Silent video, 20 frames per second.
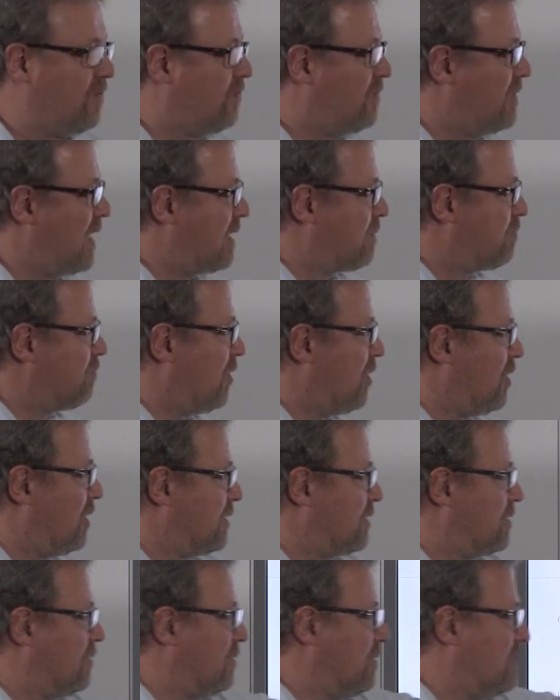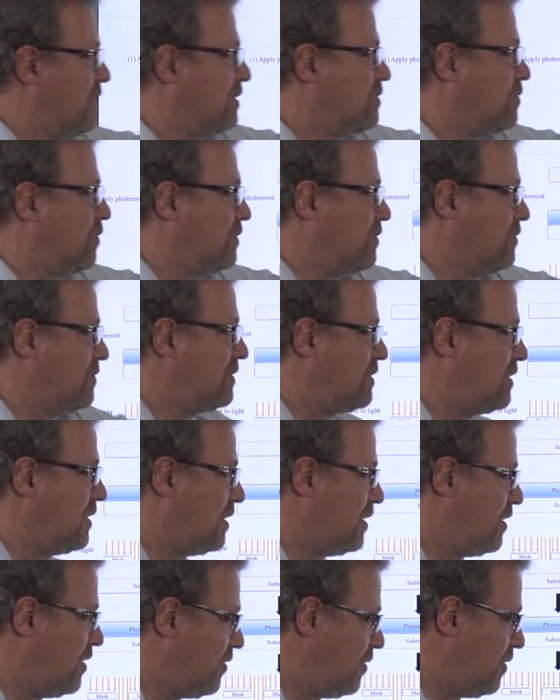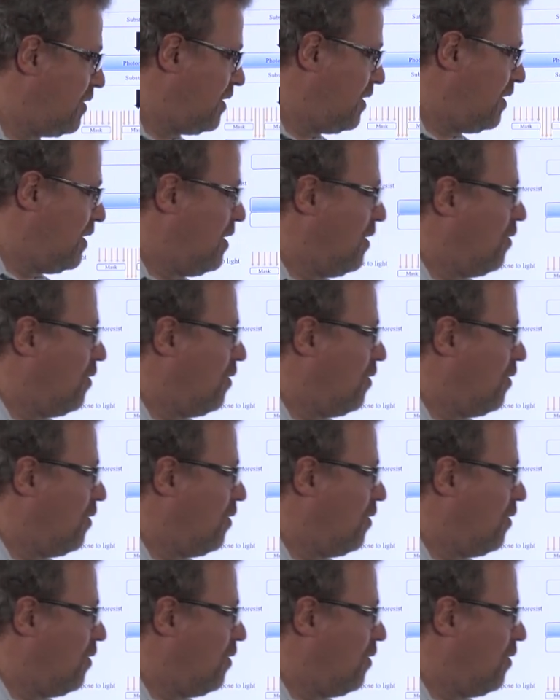That molecule, that's what you see here.